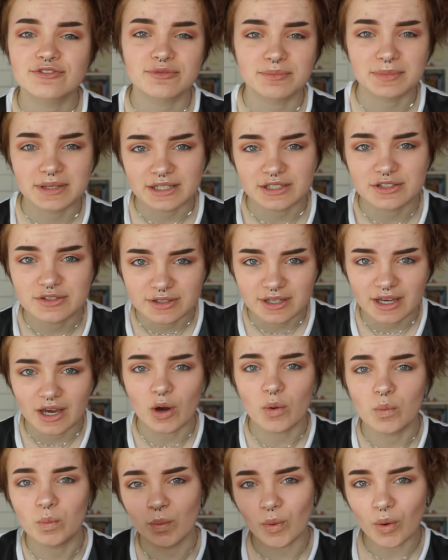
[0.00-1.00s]
for me to
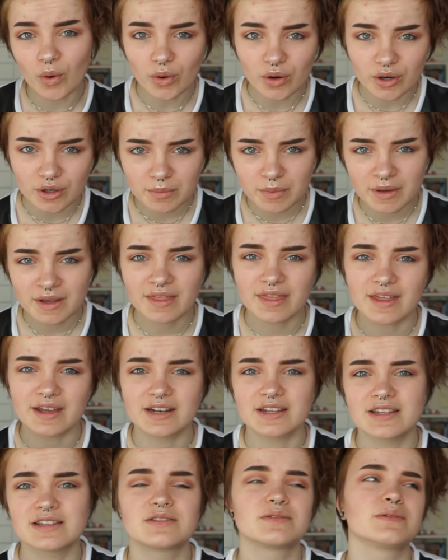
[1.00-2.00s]
get warm
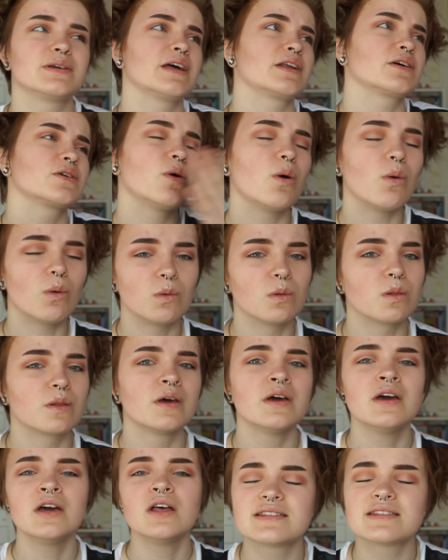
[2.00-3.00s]
than it is to get
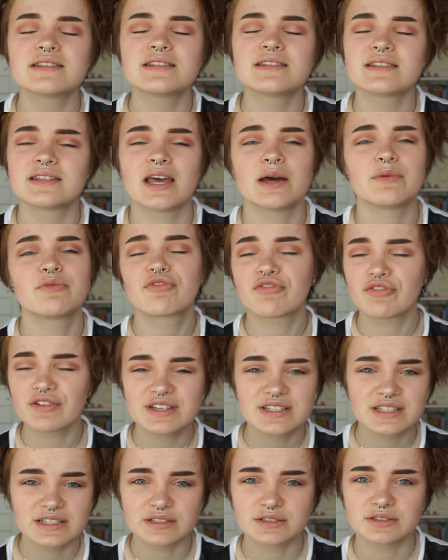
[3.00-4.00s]
cold. Let's say I'm
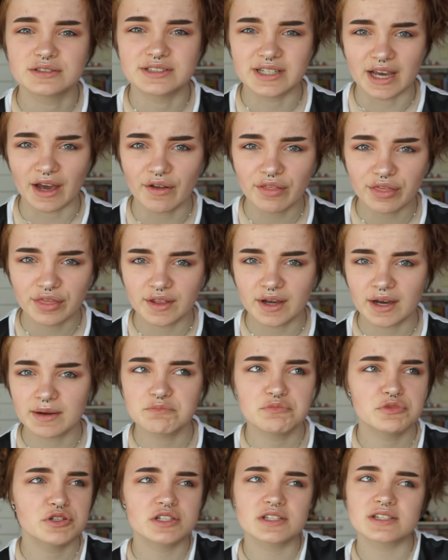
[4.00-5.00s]
freezing to death.
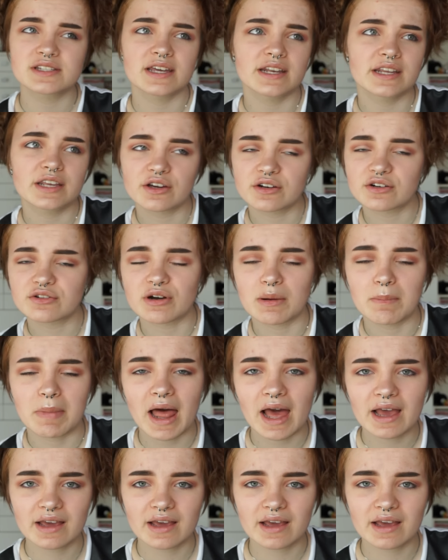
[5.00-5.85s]
I'm just getting under a